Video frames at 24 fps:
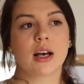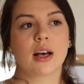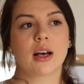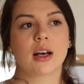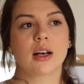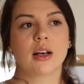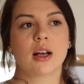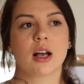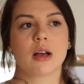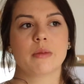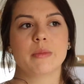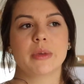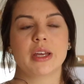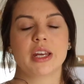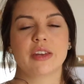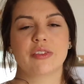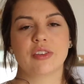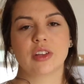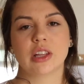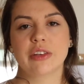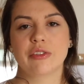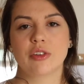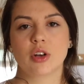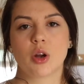I mean, if
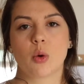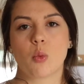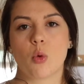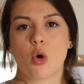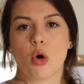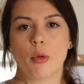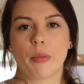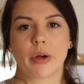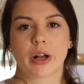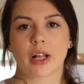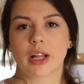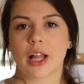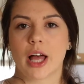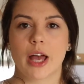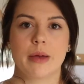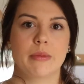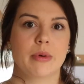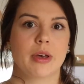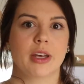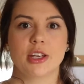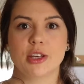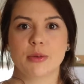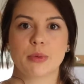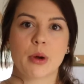you live in a warmer
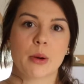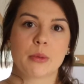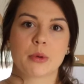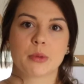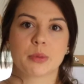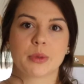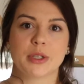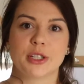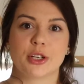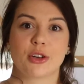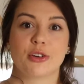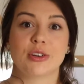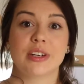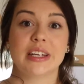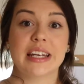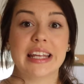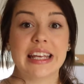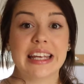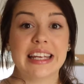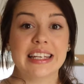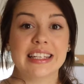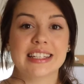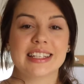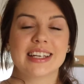climate, you probably don't
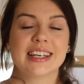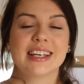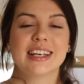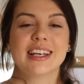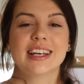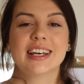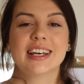need